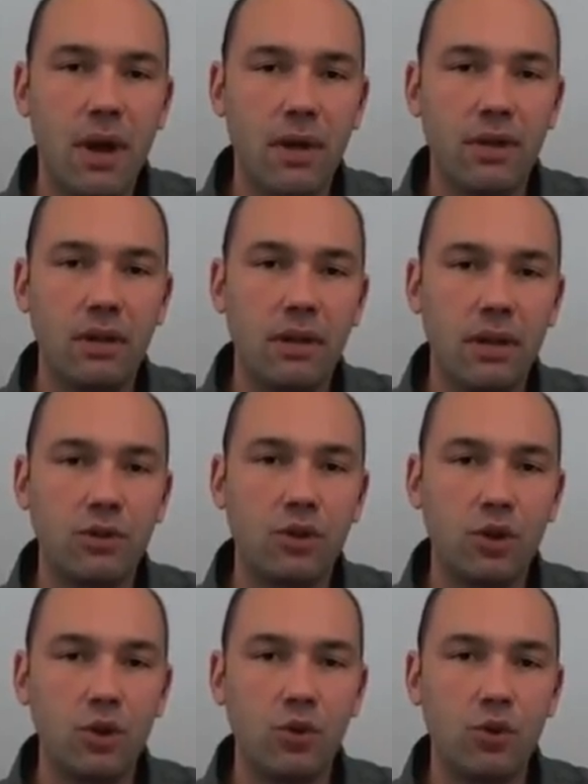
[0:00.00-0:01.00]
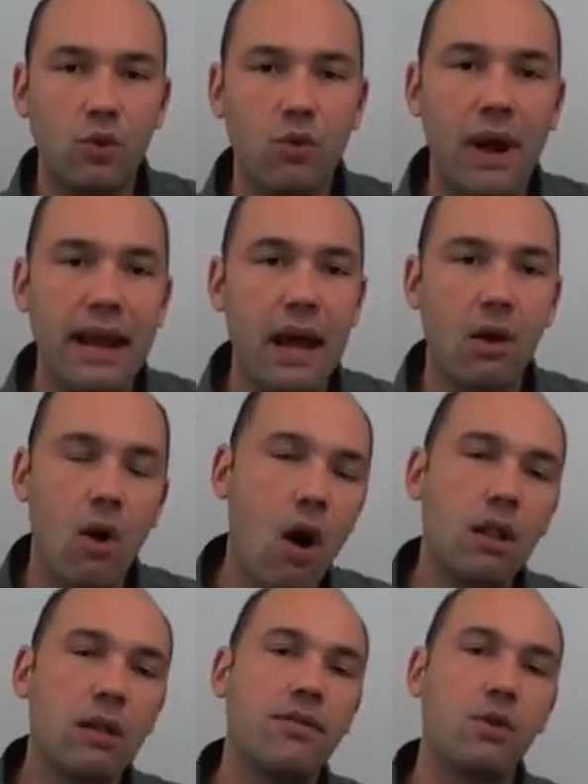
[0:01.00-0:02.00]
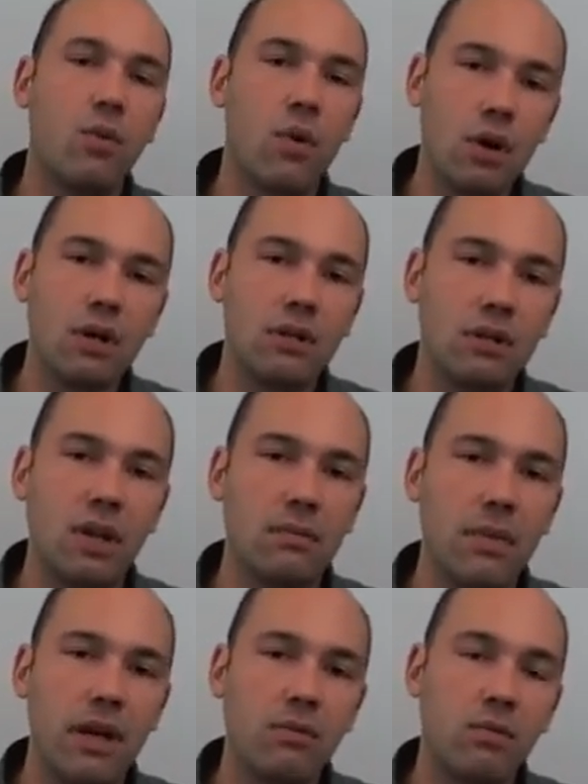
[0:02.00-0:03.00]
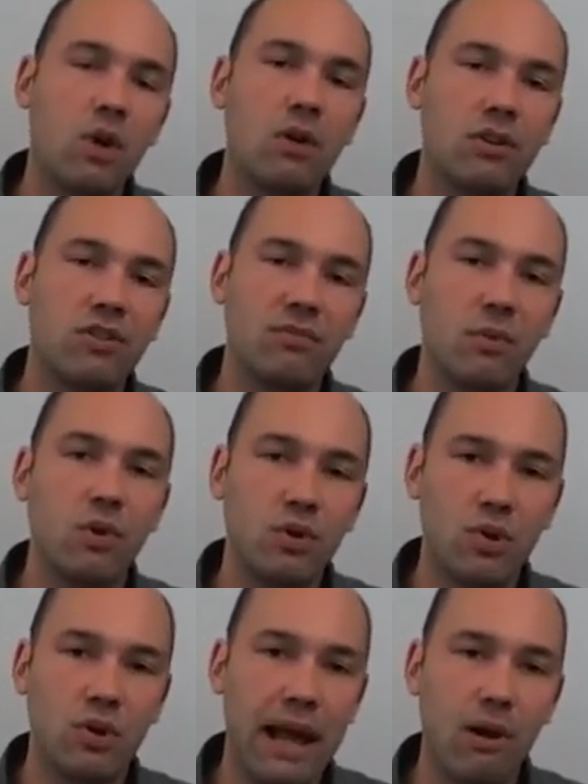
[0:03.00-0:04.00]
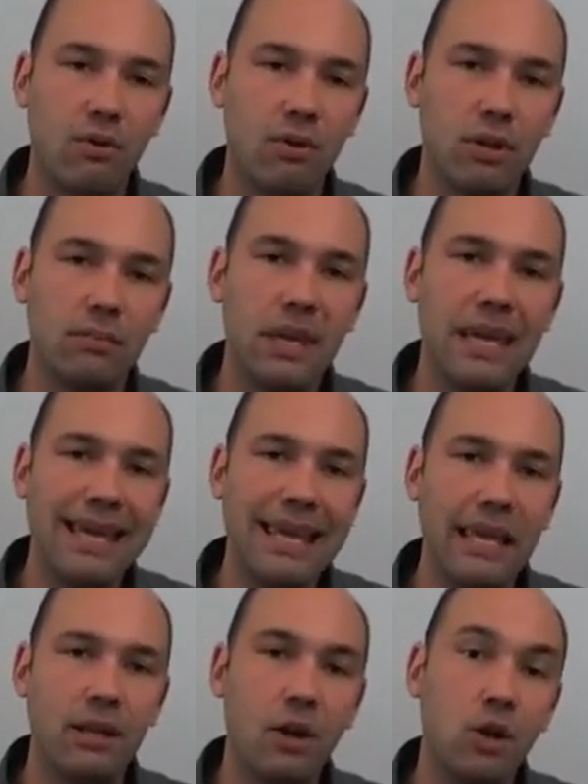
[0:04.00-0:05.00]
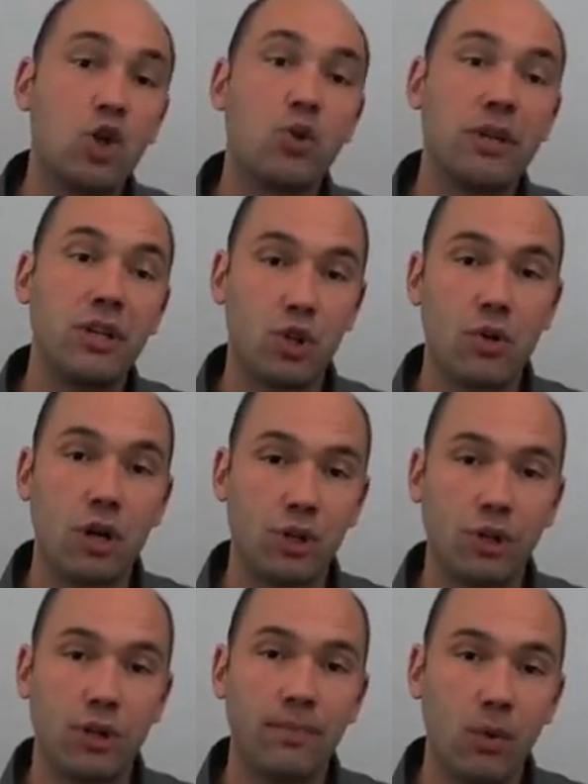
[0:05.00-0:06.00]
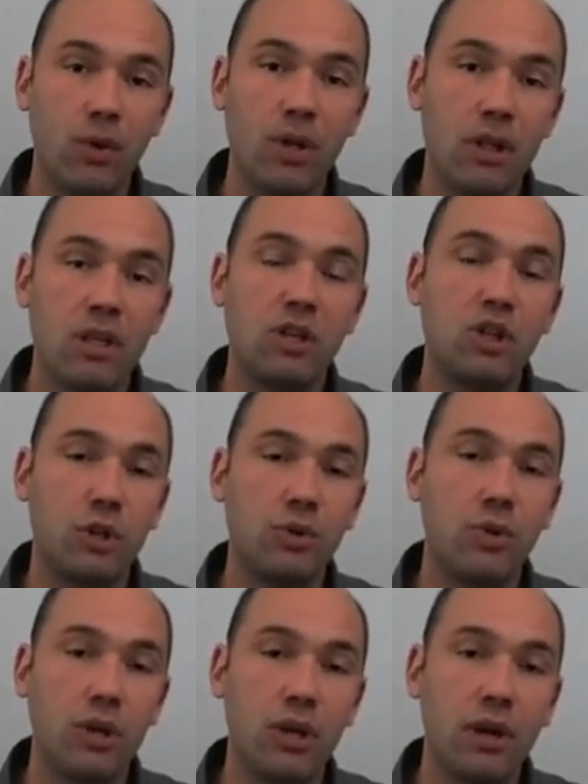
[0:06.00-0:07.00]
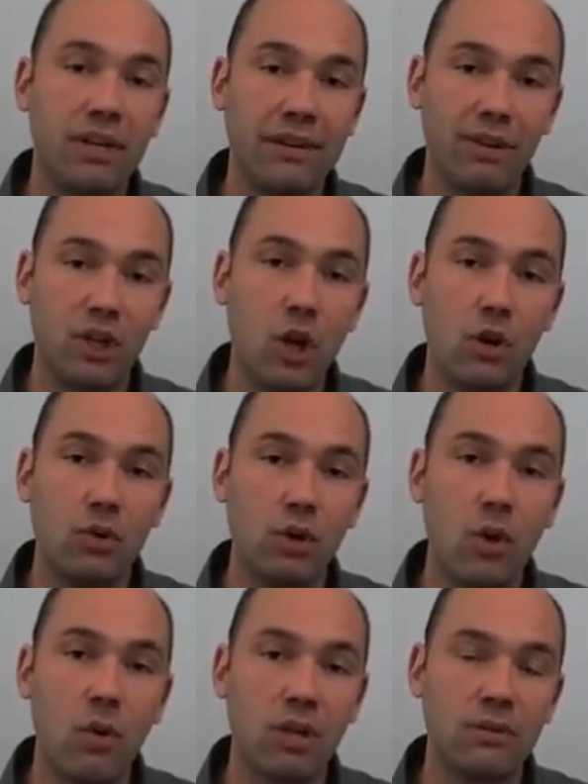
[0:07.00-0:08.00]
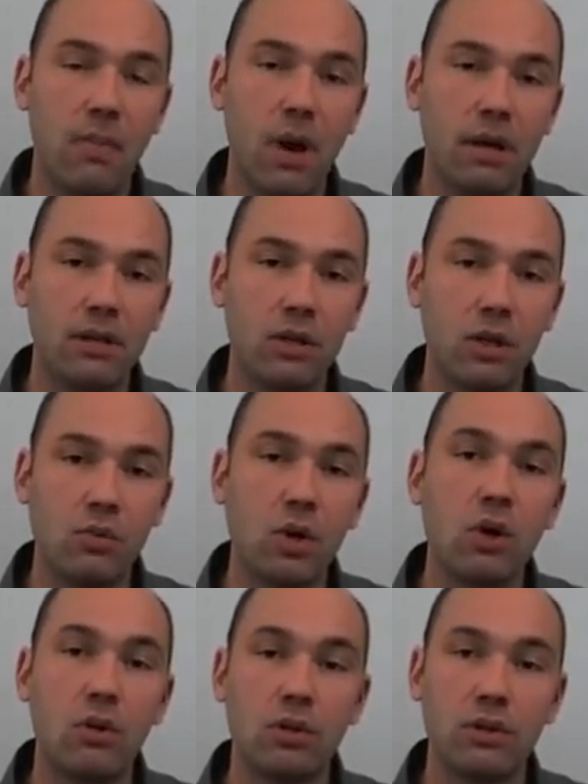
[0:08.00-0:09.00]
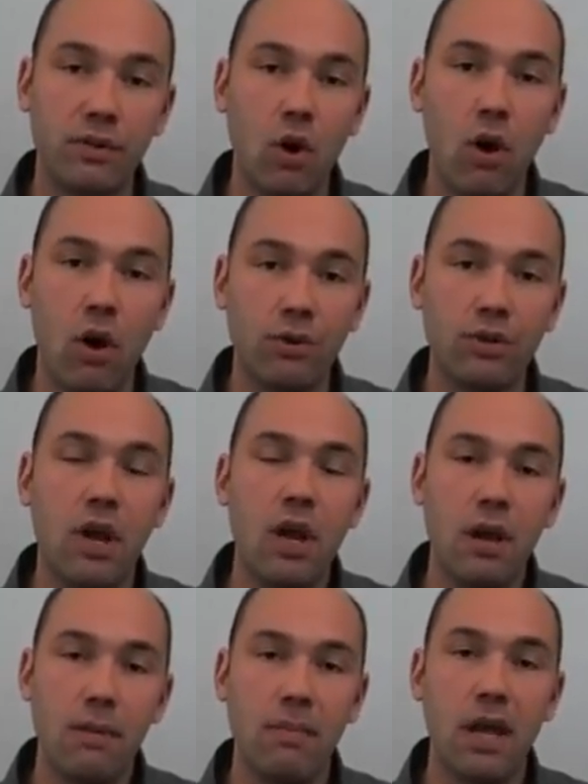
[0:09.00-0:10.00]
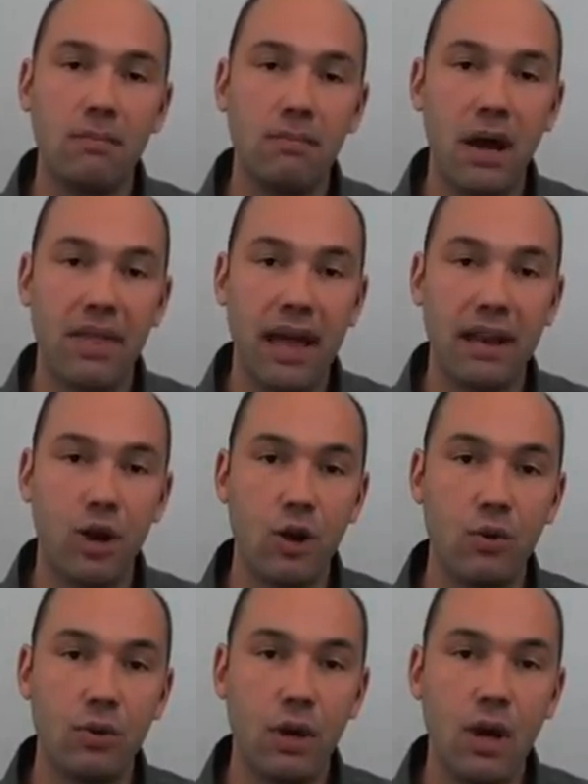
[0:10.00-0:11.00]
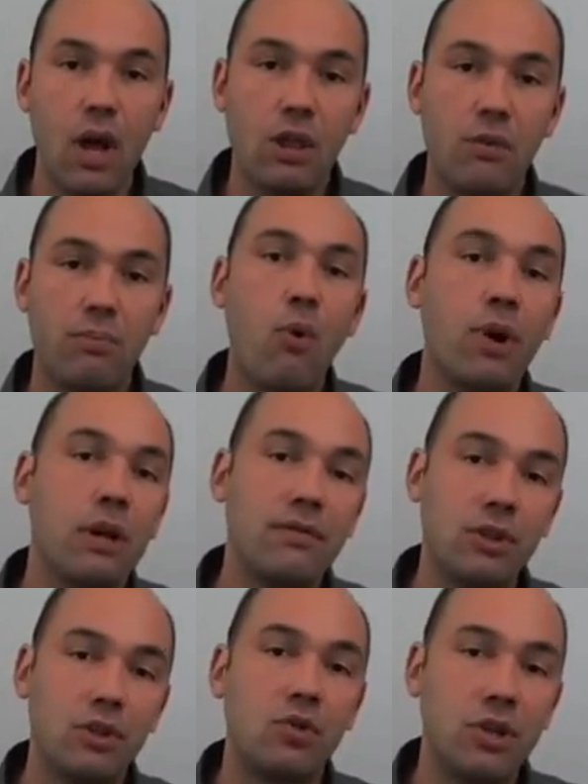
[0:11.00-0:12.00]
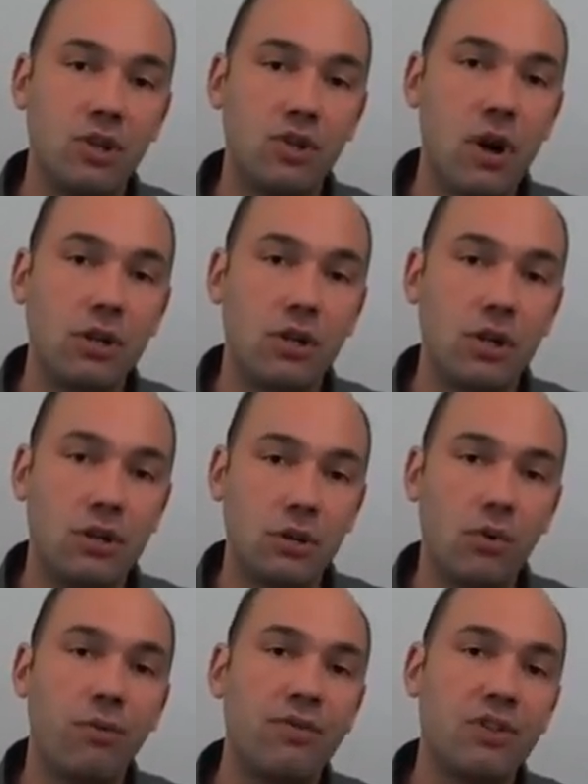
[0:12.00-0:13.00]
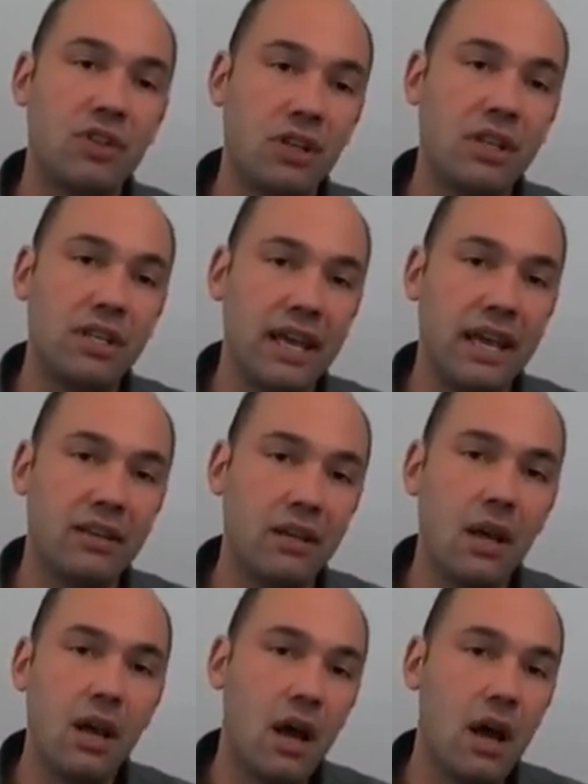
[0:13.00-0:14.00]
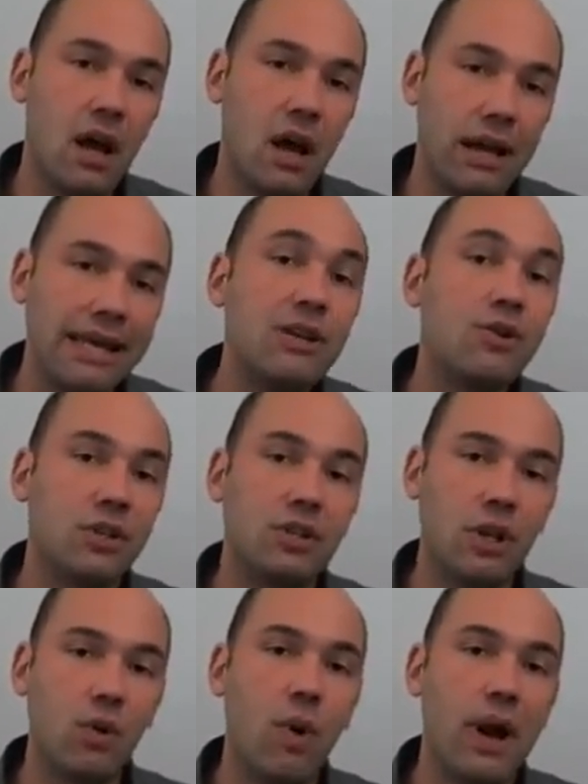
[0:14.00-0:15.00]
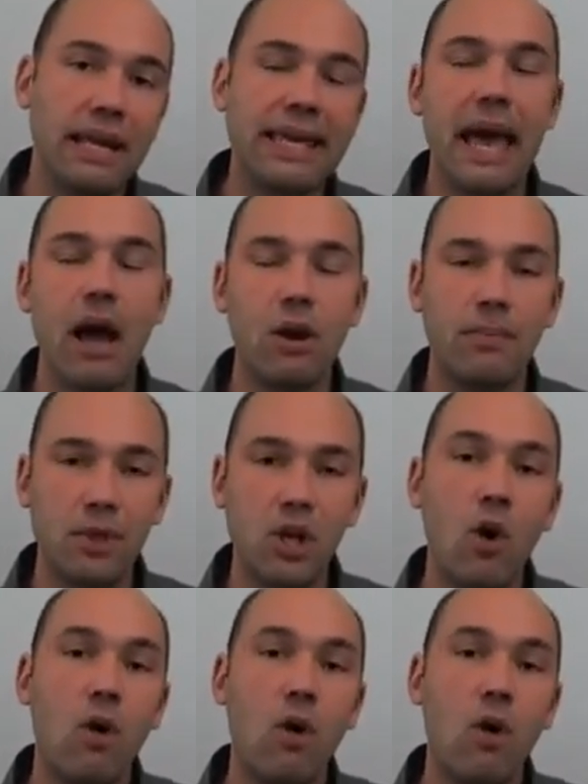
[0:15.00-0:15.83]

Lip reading: method is to write out all of the work done by the recursive merge sort algorithm in a tree structure, with the children of a given node corresponding to the recursive calls made by that node. The point of this tree structure is it will facilitate an interesting way to count up the